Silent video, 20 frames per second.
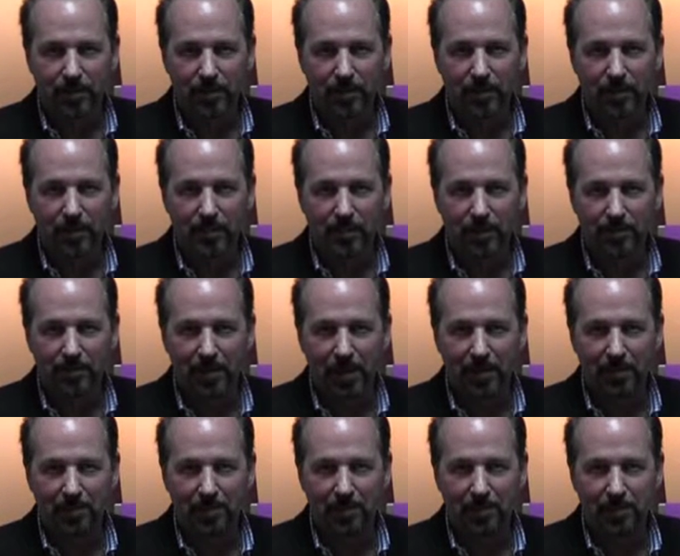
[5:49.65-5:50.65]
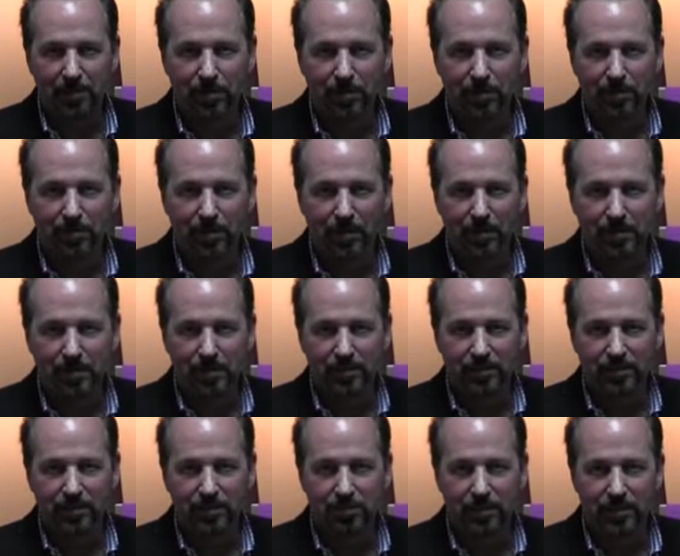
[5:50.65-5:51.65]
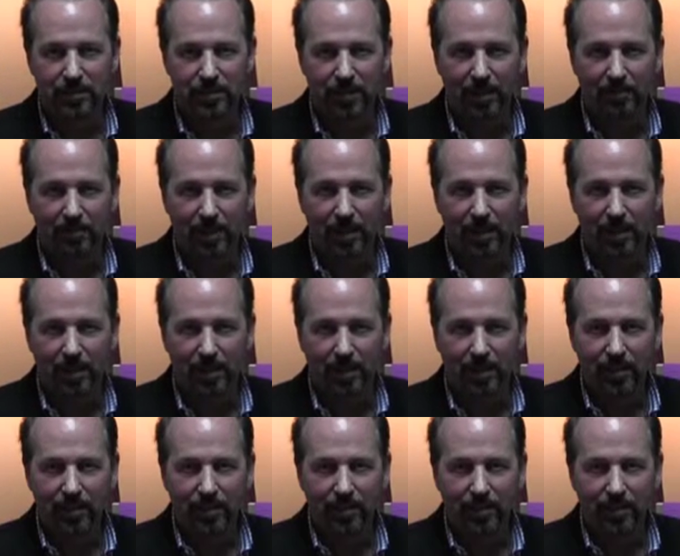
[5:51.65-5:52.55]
The blood type A people don't digest the